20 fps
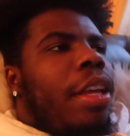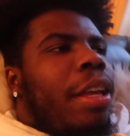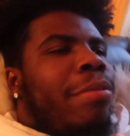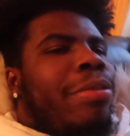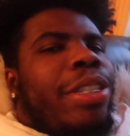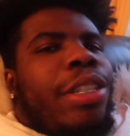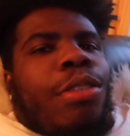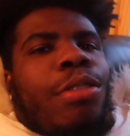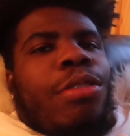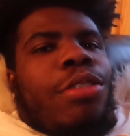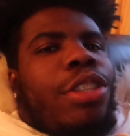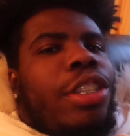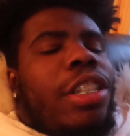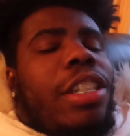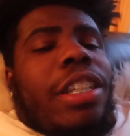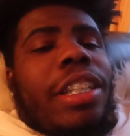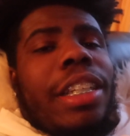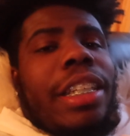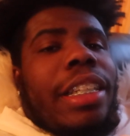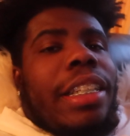still
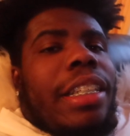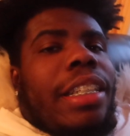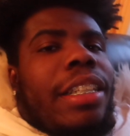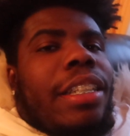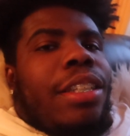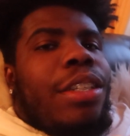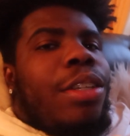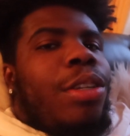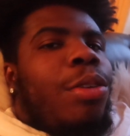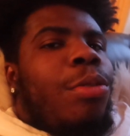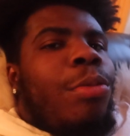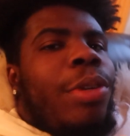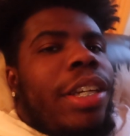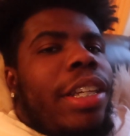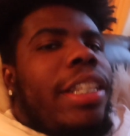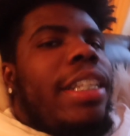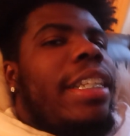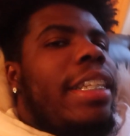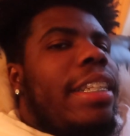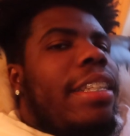chilling,
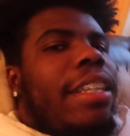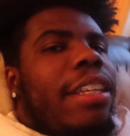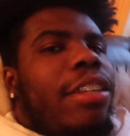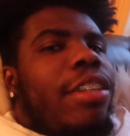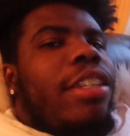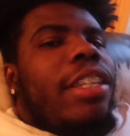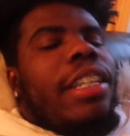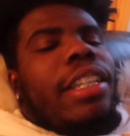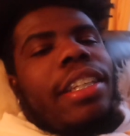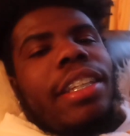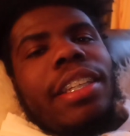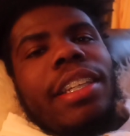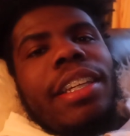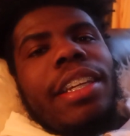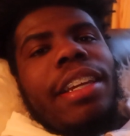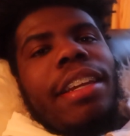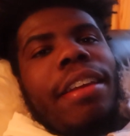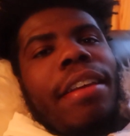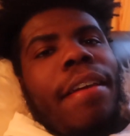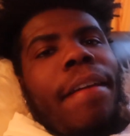wheeling, dealing
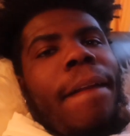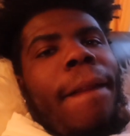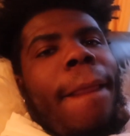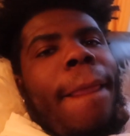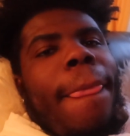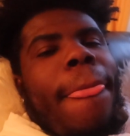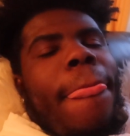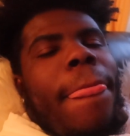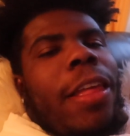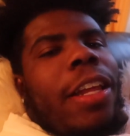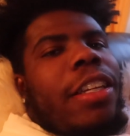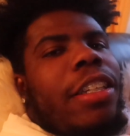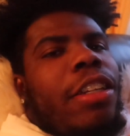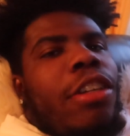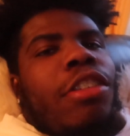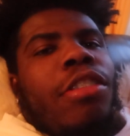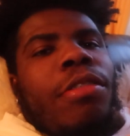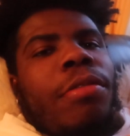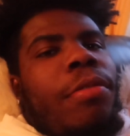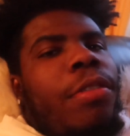you
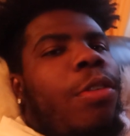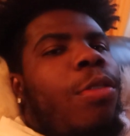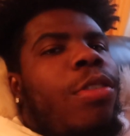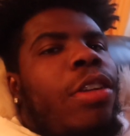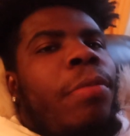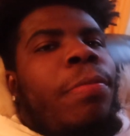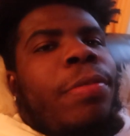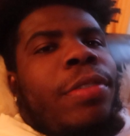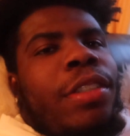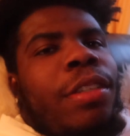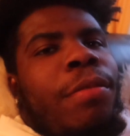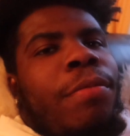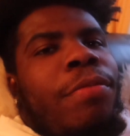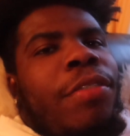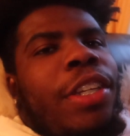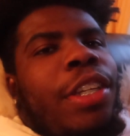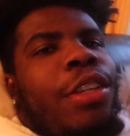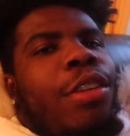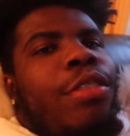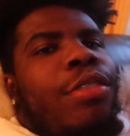know, throwing up some
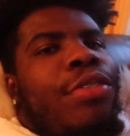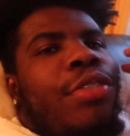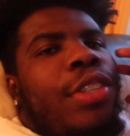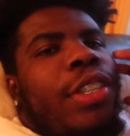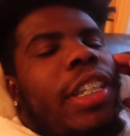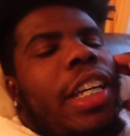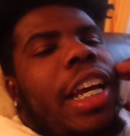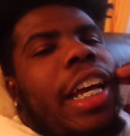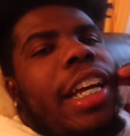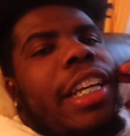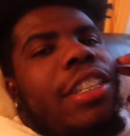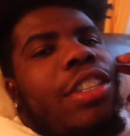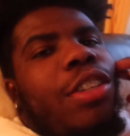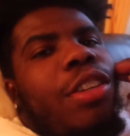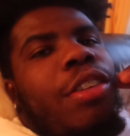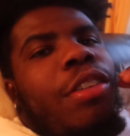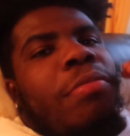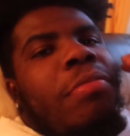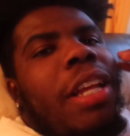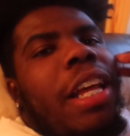videos for you guys,
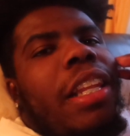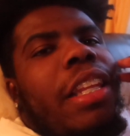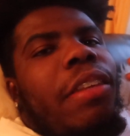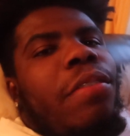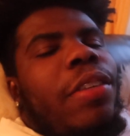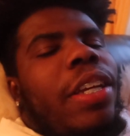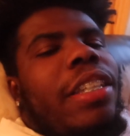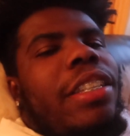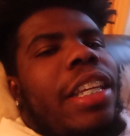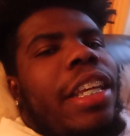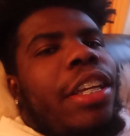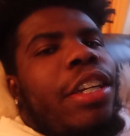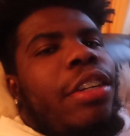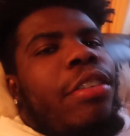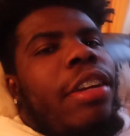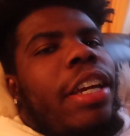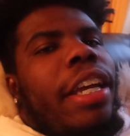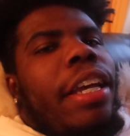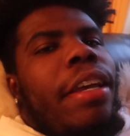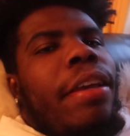so I'm not leaving you guys hanging,
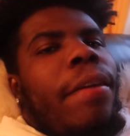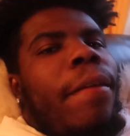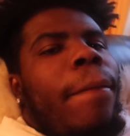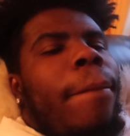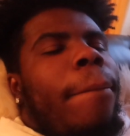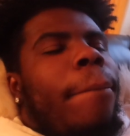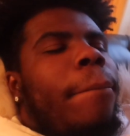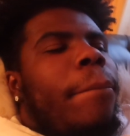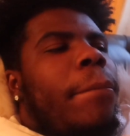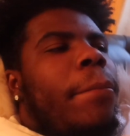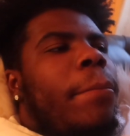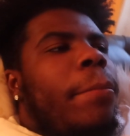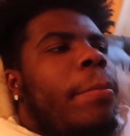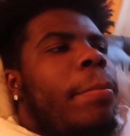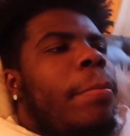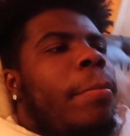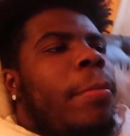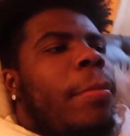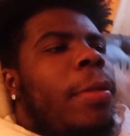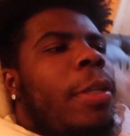alright?
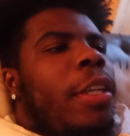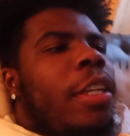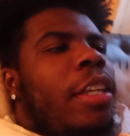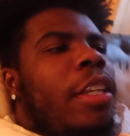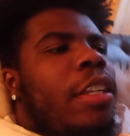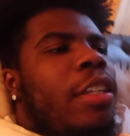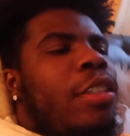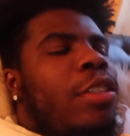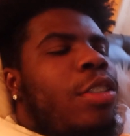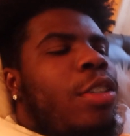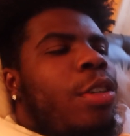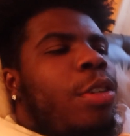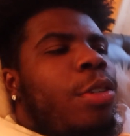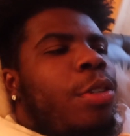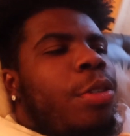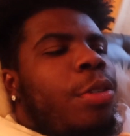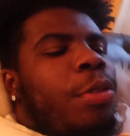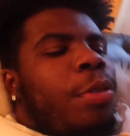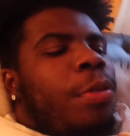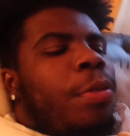
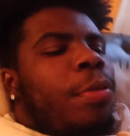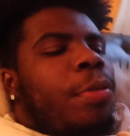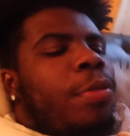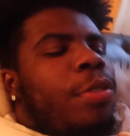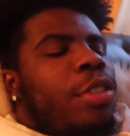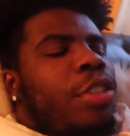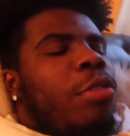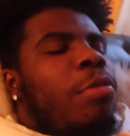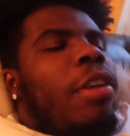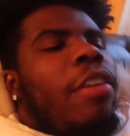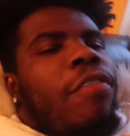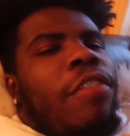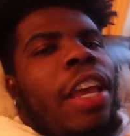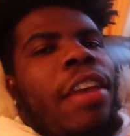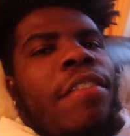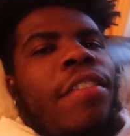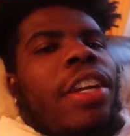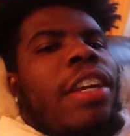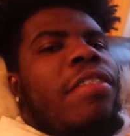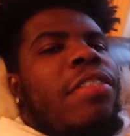So, just do me a
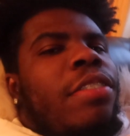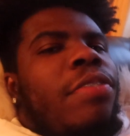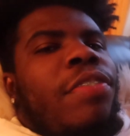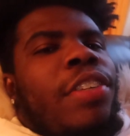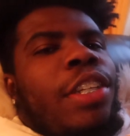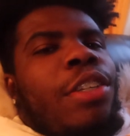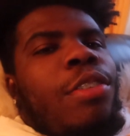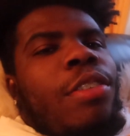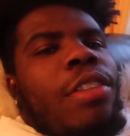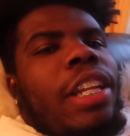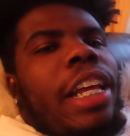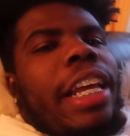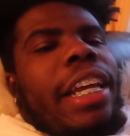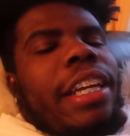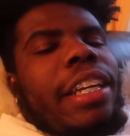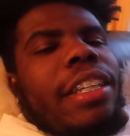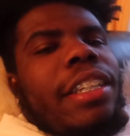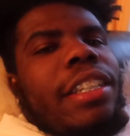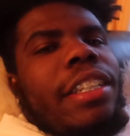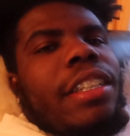favor, give this video a
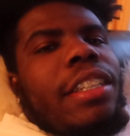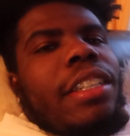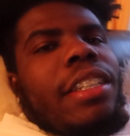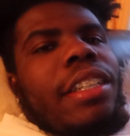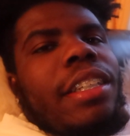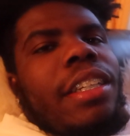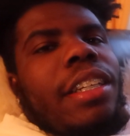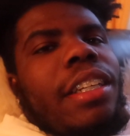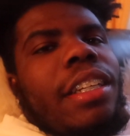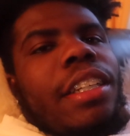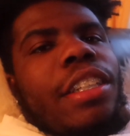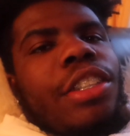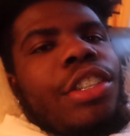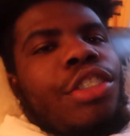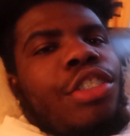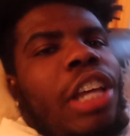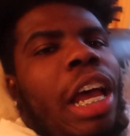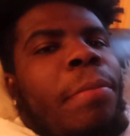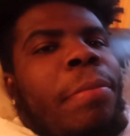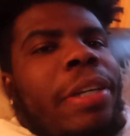like,
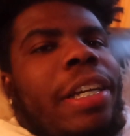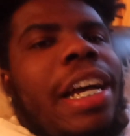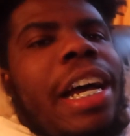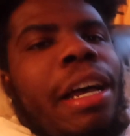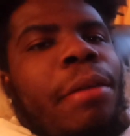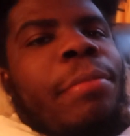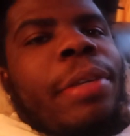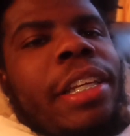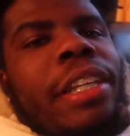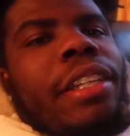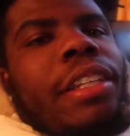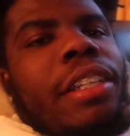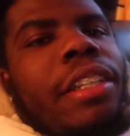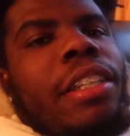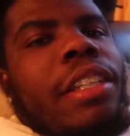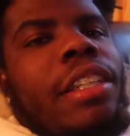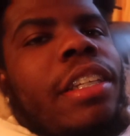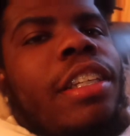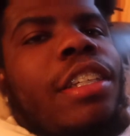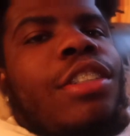drop a comment,
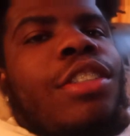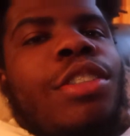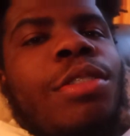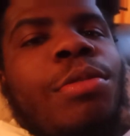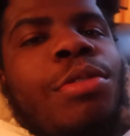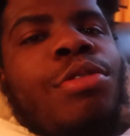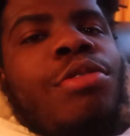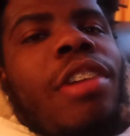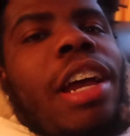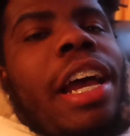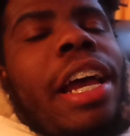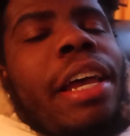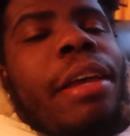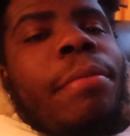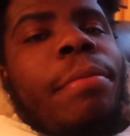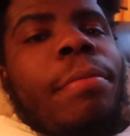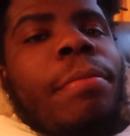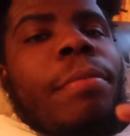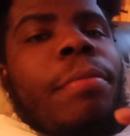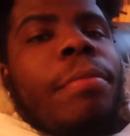
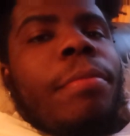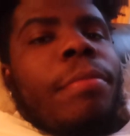subscribe,